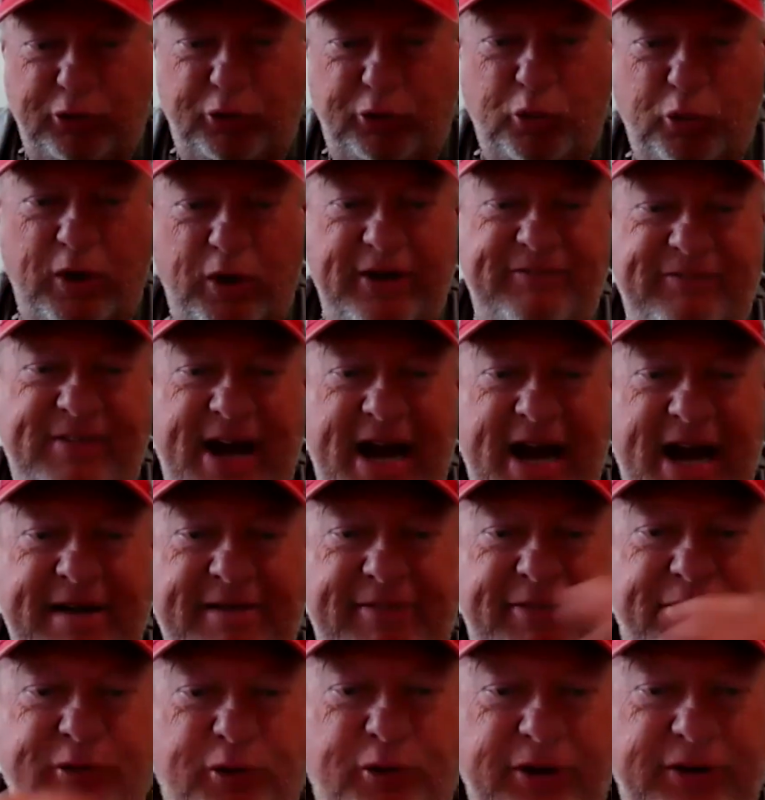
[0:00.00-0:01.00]

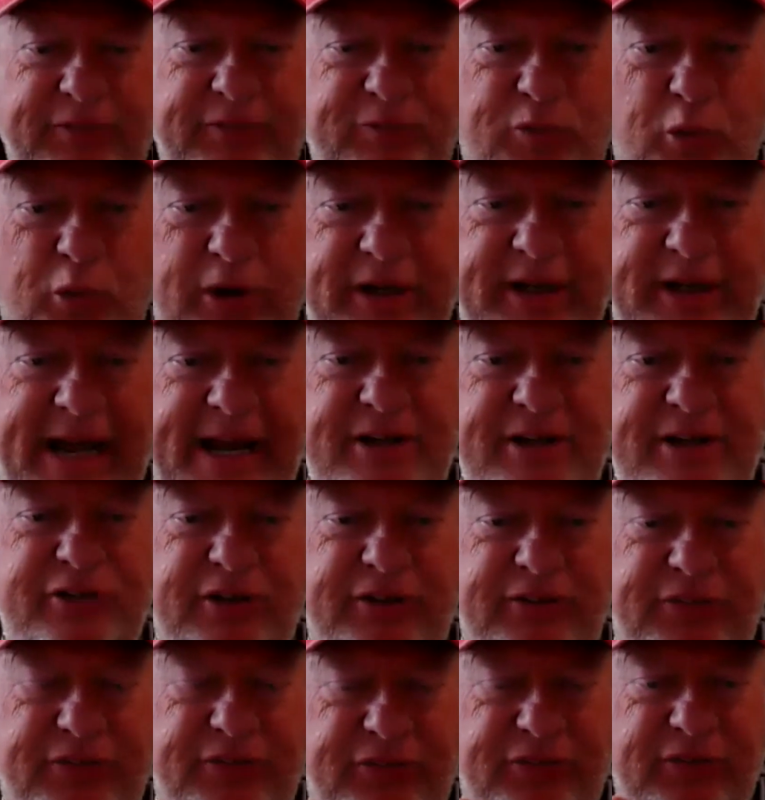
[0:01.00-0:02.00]
25, 30, 40
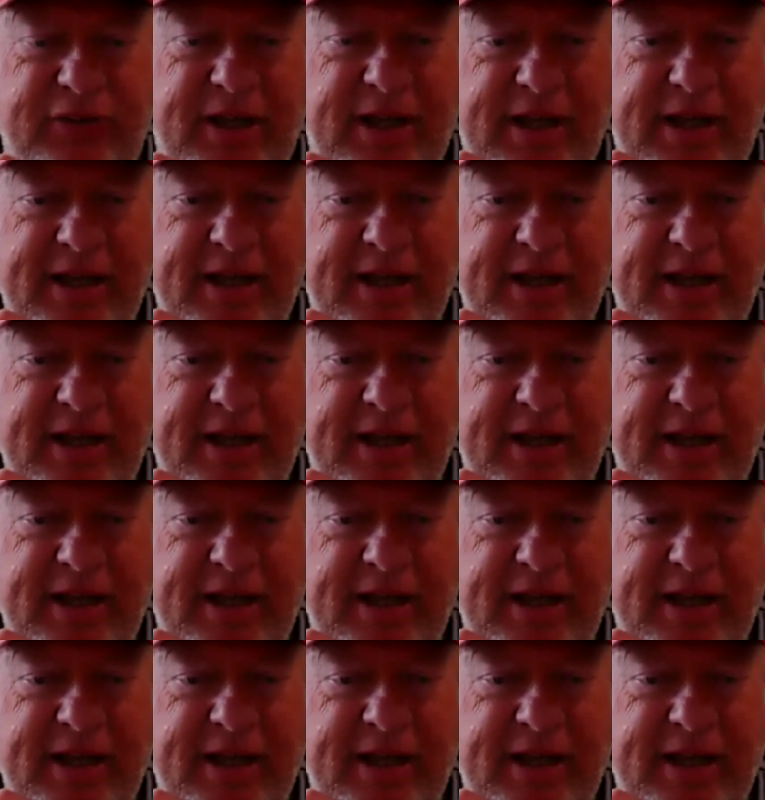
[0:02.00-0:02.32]
agents.